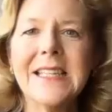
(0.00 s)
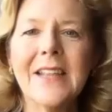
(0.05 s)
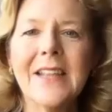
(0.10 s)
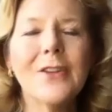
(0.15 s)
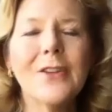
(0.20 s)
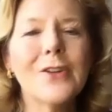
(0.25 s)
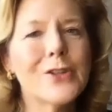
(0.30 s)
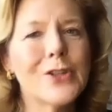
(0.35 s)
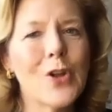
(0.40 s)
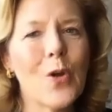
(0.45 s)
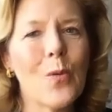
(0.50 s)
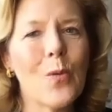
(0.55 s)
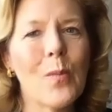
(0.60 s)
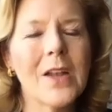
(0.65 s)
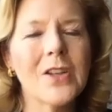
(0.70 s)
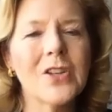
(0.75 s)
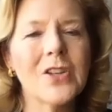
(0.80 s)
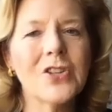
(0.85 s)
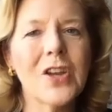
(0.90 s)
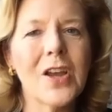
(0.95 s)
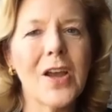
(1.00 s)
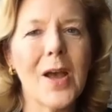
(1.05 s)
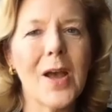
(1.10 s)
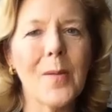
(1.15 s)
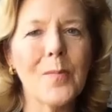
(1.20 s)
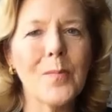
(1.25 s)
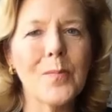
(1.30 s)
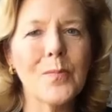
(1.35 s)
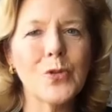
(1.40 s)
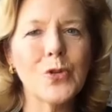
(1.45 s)
And there's so much
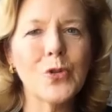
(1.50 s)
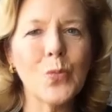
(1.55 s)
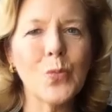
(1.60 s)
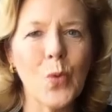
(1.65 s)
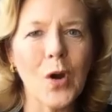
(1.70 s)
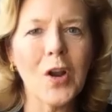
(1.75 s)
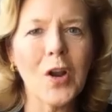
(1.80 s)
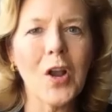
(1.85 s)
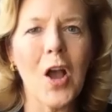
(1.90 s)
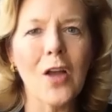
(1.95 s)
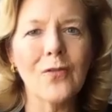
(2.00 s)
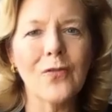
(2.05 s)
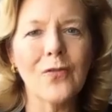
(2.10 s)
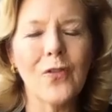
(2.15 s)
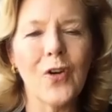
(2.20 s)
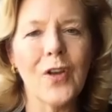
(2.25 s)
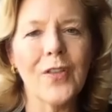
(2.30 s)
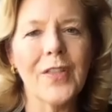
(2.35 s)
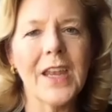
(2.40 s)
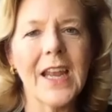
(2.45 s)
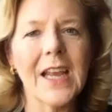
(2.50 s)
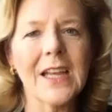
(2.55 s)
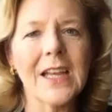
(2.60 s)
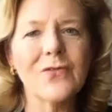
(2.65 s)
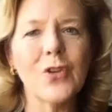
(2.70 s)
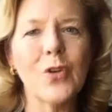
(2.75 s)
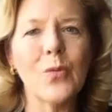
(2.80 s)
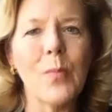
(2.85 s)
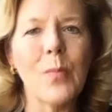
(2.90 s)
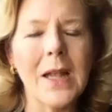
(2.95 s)
um, to work on for the
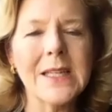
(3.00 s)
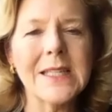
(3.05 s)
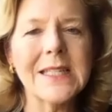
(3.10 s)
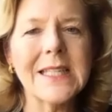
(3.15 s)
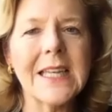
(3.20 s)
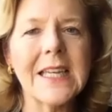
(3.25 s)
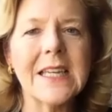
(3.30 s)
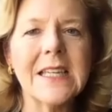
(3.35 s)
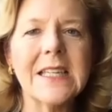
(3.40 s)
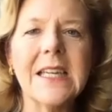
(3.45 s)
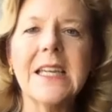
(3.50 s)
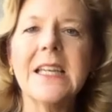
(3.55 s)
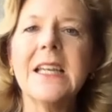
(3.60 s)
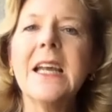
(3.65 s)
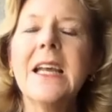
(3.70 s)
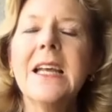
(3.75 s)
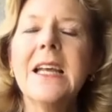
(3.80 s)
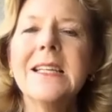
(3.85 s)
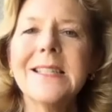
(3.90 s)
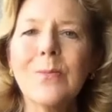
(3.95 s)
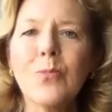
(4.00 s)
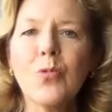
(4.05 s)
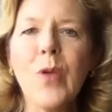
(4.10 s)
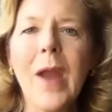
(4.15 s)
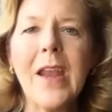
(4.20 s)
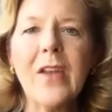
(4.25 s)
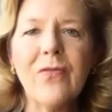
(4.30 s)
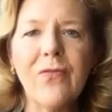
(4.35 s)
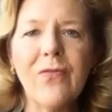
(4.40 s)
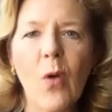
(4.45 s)
next few months, and indeed, some
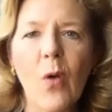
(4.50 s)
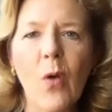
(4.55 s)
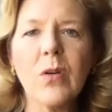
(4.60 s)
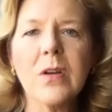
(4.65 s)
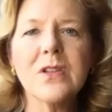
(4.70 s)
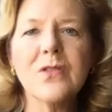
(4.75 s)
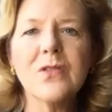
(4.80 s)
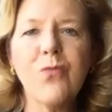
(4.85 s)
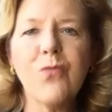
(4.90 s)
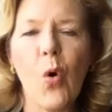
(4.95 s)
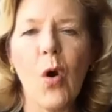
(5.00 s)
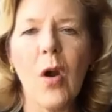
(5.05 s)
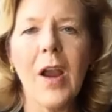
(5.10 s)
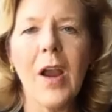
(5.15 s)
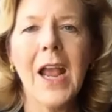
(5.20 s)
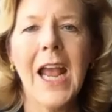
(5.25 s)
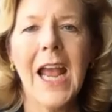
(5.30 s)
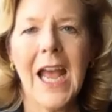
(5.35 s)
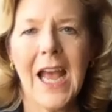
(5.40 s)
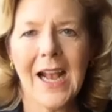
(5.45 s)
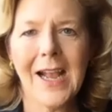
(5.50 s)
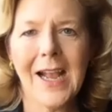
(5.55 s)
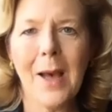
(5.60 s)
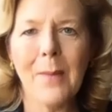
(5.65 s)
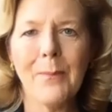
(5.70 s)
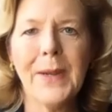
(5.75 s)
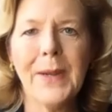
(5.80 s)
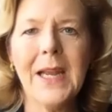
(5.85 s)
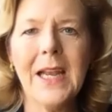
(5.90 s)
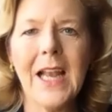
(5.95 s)
great focus for a
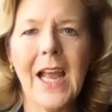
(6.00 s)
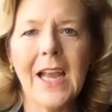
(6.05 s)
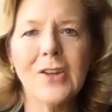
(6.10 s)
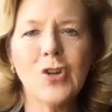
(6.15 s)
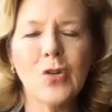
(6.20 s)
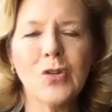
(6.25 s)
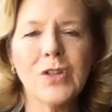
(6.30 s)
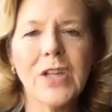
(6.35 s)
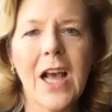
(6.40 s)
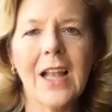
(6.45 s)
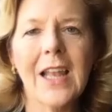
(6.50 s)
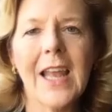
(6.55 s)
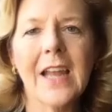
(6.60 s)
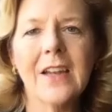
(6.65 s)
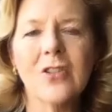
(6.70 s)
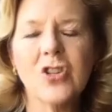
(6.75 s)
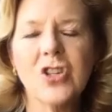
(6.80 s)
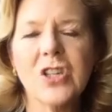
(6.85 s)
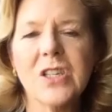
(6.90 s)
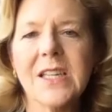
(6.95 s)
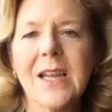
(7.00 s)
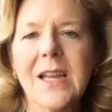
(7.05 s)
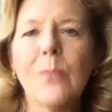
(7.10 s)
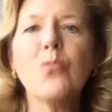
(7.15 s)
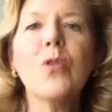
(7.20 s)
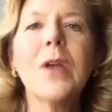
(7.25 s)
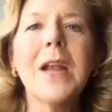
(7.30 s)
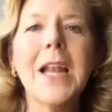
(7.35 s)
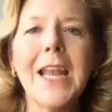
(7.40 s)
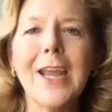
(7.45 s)
company like Total Energies. And
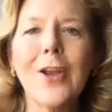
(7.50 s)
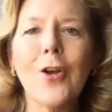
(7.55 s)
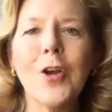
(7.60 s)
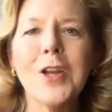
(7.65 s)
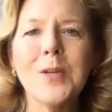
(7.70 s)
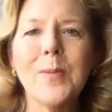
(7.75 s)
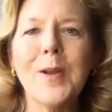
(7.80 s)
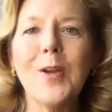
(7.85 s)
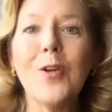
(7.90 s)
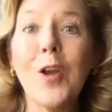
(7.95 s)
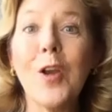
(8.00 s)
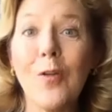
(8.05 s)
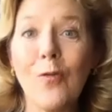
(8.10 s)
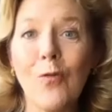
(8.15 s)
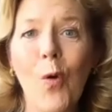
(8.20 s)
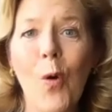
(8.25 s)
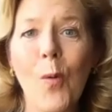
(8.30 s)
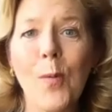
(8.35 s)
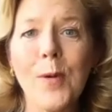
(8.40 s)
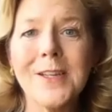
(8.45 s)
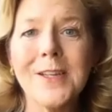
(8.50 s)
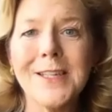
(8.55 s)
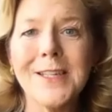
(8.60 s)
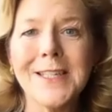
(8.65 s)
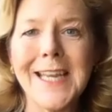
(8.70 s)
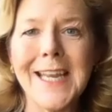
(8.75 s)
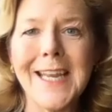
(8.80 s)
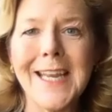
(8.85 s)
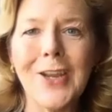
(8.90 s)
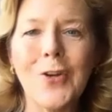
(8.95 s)
I'm really going to be looking forward to
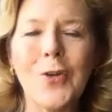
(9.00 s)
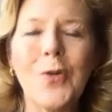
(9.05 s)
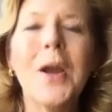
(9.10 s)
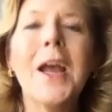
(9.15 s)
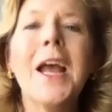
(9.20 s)
seeing you